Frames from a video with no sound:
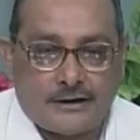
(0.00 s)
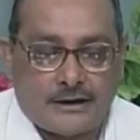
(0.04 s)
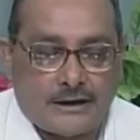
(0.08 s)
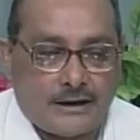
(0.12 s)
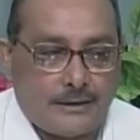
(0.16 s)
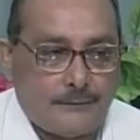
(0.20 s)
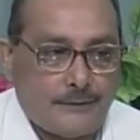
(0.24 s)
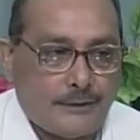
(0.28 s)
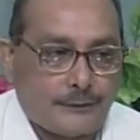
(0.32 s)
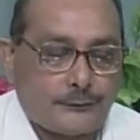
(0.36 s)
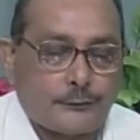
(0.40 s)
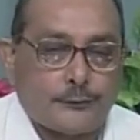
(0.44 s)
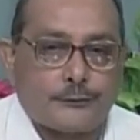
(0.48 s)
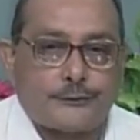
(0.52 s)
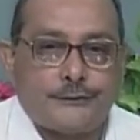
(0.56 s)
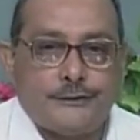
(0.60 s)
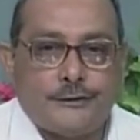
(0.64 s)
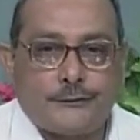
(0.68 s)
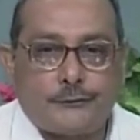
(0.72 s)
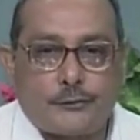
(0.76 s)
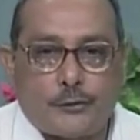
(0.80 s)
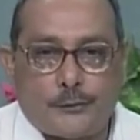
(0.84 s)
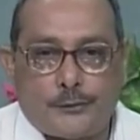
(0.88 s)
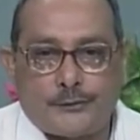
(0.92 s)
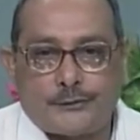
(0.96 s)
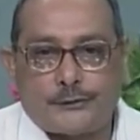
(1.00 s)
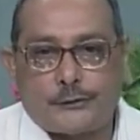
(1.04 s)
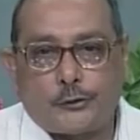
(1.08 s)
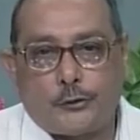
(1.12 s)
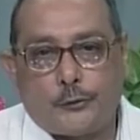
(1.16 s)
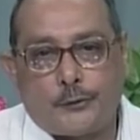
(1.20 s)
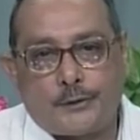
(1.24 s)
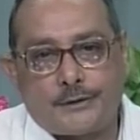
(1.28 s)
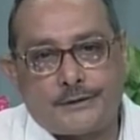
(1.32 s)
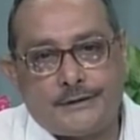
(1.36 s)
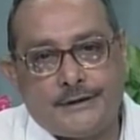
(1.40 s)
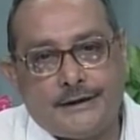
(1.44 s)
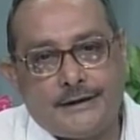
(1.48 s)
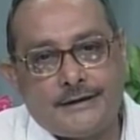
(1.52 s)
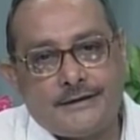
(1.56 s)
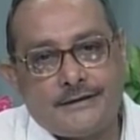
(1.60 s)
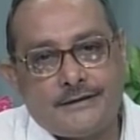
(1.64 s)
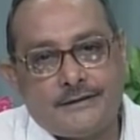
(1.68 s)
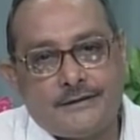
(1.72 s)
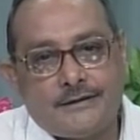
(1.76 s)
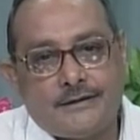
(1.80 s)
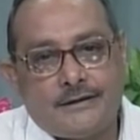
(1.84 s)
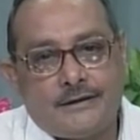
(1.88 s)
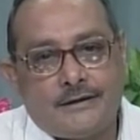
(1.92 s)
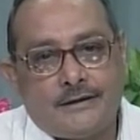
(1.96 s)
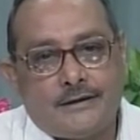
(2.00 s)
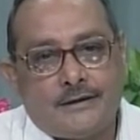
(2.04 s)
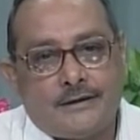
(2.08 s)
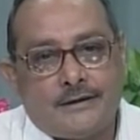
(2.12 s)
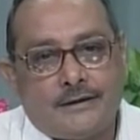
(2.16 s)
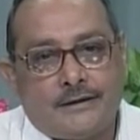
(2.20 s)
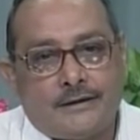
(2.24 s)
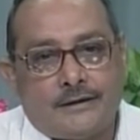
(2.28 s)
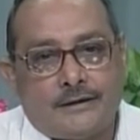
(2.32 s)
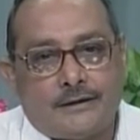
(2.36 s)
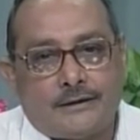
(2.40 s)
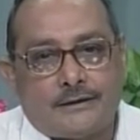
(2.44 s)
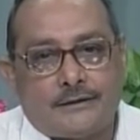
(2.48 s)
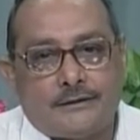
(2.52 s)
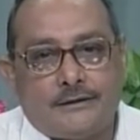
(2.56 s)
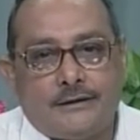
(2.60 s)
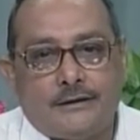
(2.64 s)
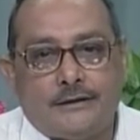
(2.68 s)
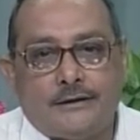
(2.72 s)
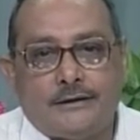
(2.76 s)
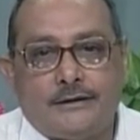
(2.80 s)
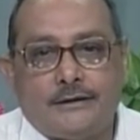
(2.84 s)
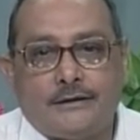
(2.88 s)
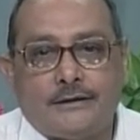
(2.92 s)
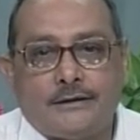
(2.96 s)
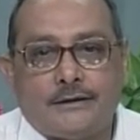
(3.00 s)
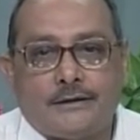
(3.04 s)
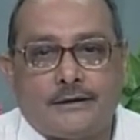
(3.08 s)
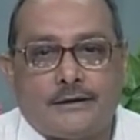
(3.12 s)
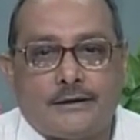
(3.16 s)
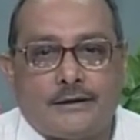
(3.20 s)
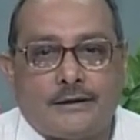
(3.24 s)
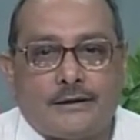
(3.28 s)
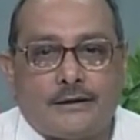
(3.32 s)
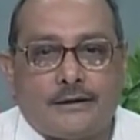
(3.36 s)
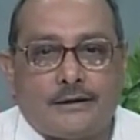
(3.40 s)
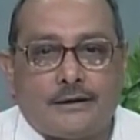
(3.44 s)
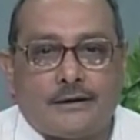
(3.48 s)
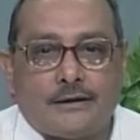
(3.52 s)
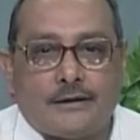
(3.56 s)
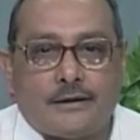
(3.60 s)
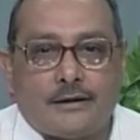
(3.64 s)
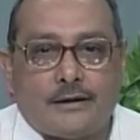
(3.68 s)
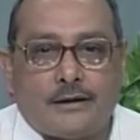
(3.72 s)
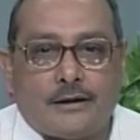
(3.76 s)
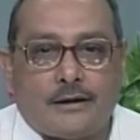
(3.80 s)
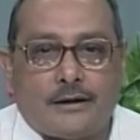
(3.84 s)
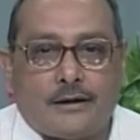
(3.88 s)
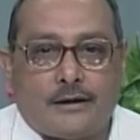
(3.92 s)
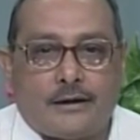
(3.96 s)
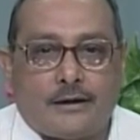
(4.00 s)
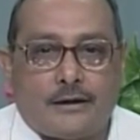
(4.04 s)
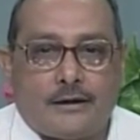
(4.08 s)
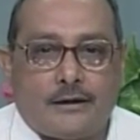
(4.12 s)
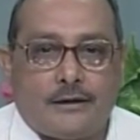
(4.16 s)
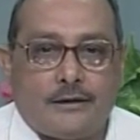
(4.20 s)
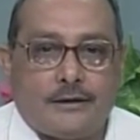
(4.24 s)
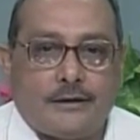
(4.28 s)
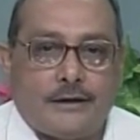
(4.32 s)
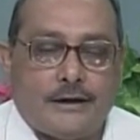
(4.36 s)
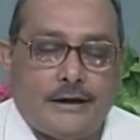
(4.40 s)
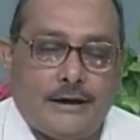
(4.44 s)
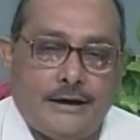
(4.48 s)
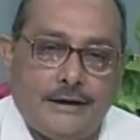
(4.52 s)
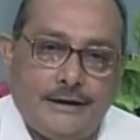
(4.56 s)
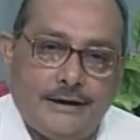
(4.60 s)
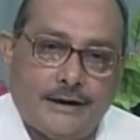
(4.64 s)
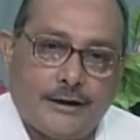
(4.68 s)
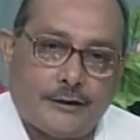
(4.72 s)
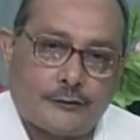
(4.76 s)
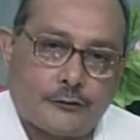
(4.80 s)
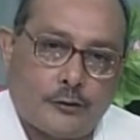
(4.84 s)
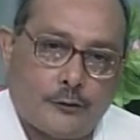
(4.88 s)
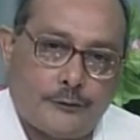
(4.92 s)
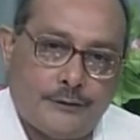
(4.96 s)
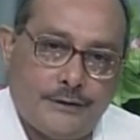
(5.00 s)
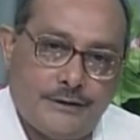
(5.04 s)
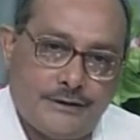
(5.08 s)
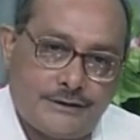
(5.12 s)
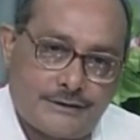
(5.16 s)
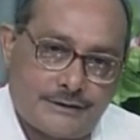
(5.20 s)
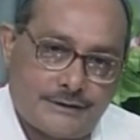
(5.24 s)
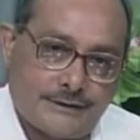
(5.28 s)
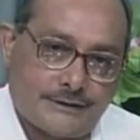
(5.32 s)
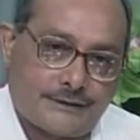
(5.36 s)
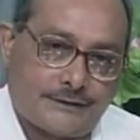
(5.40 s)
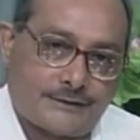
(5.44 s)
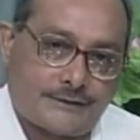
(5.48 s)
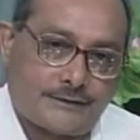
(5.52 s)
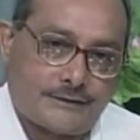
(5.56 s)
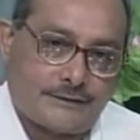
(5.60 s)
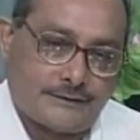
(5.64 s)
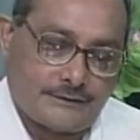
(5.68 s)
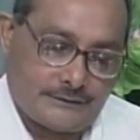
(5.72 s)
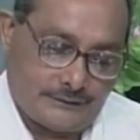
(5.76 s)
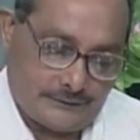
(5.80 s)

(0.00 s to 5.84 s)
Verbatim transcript: I am associate professor over there. The uh, areas of interest